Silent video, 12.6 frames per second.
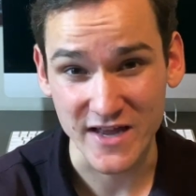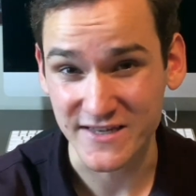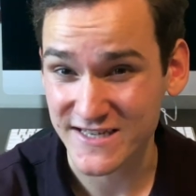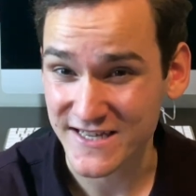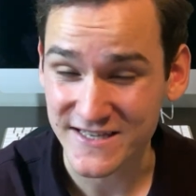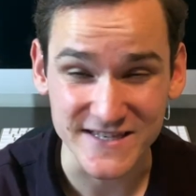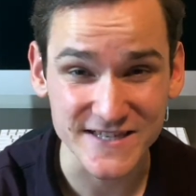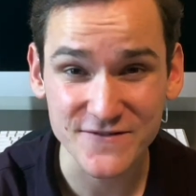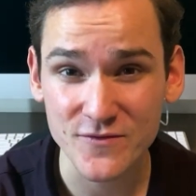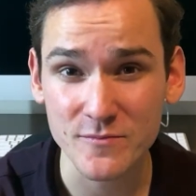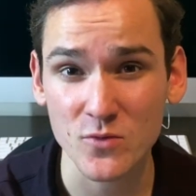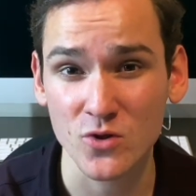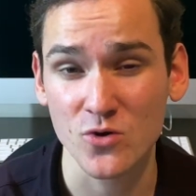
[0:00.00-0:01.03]
in
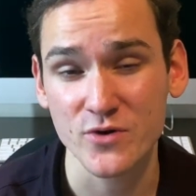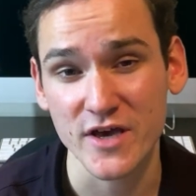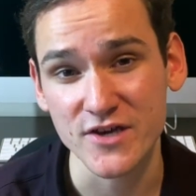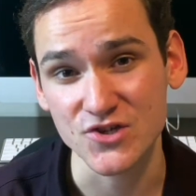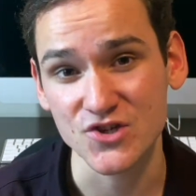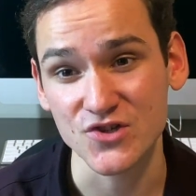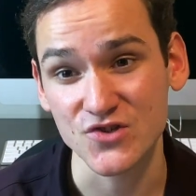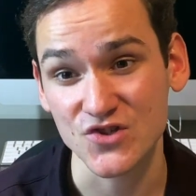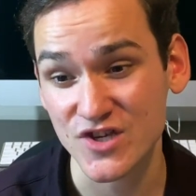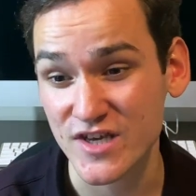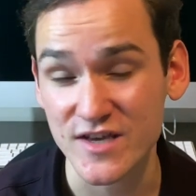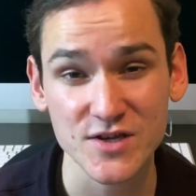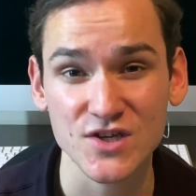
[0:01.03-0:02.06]
different locations.
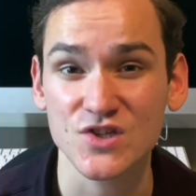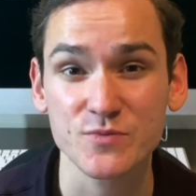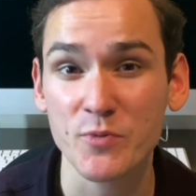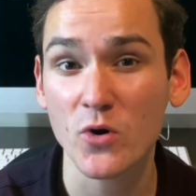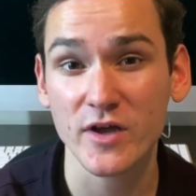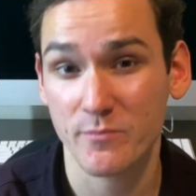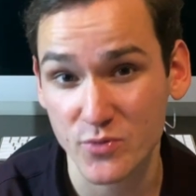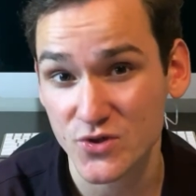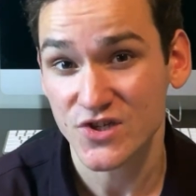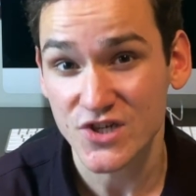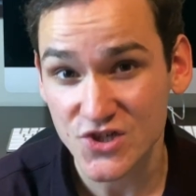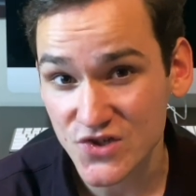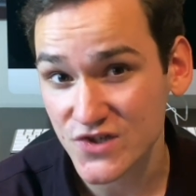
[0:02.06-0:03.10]
He spoke at
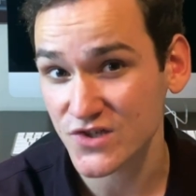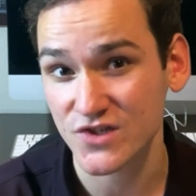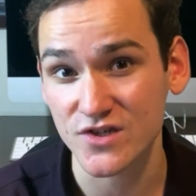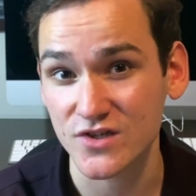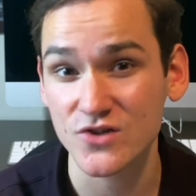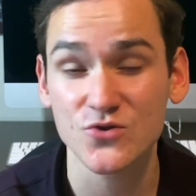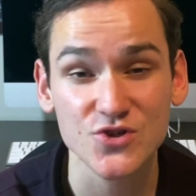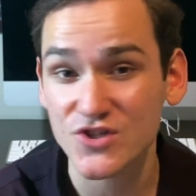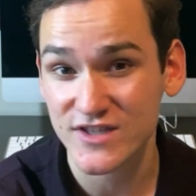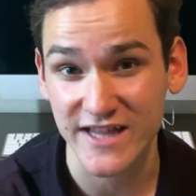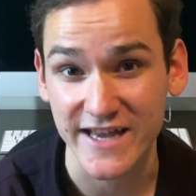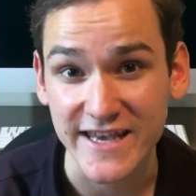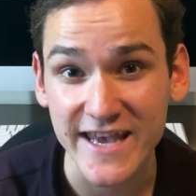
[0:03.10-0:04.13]
prestigious institutions
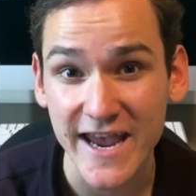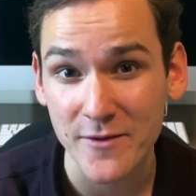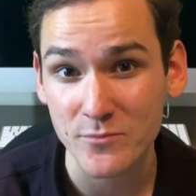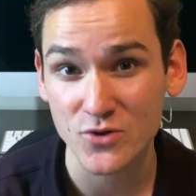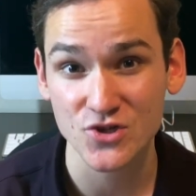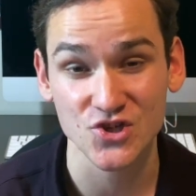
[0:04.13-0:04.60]
like Cambridge.